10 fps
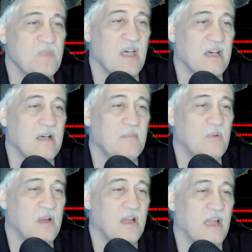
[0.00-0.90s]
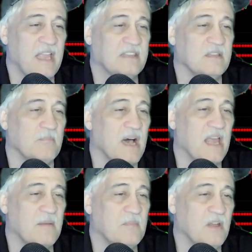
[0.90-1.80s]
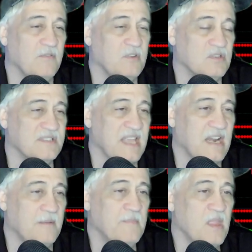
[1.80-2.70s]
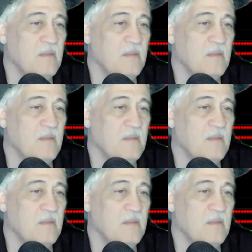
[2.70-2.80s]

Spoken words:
at the bottom of your setup.